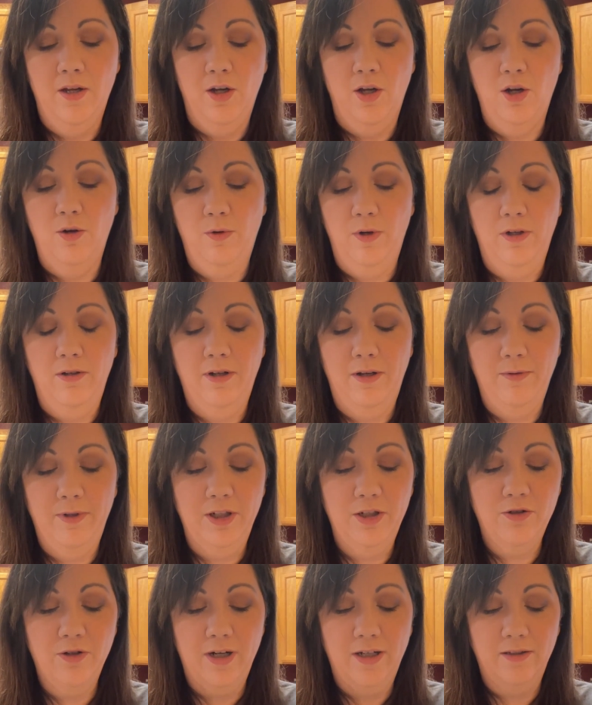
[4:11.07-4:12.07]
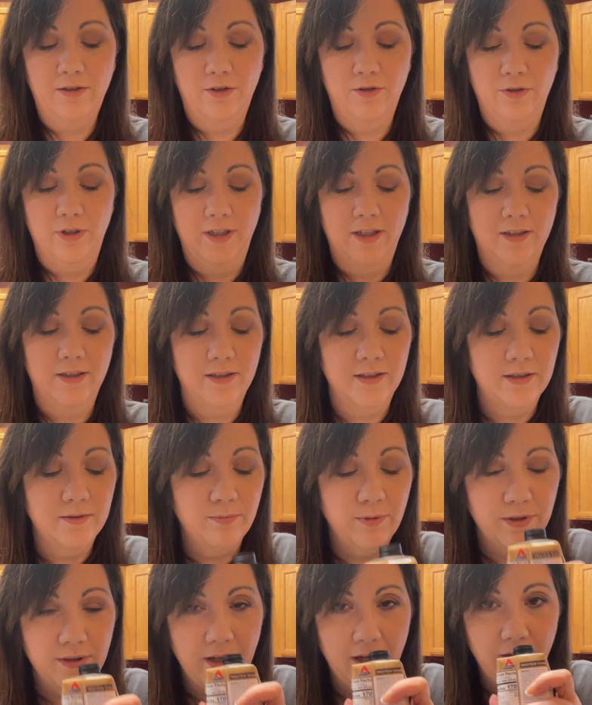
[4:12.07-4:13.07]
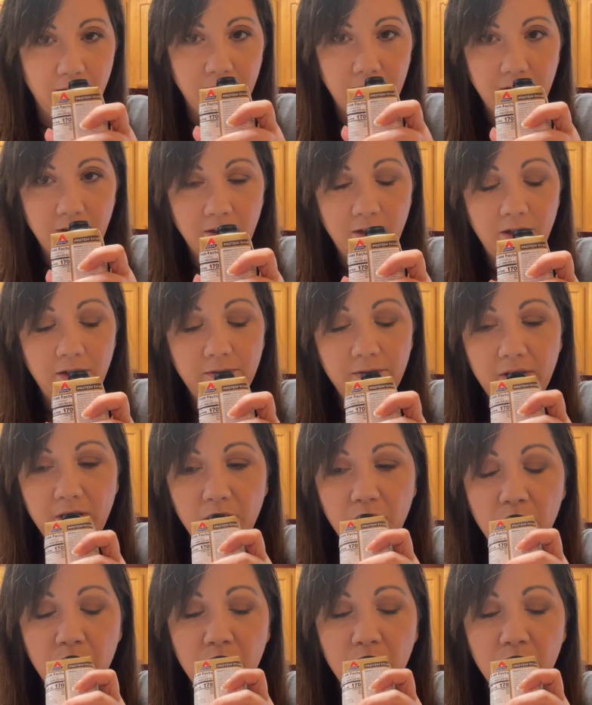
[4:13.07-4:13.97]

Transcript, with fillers: oh well. I want to try a little drink of this without the coffee.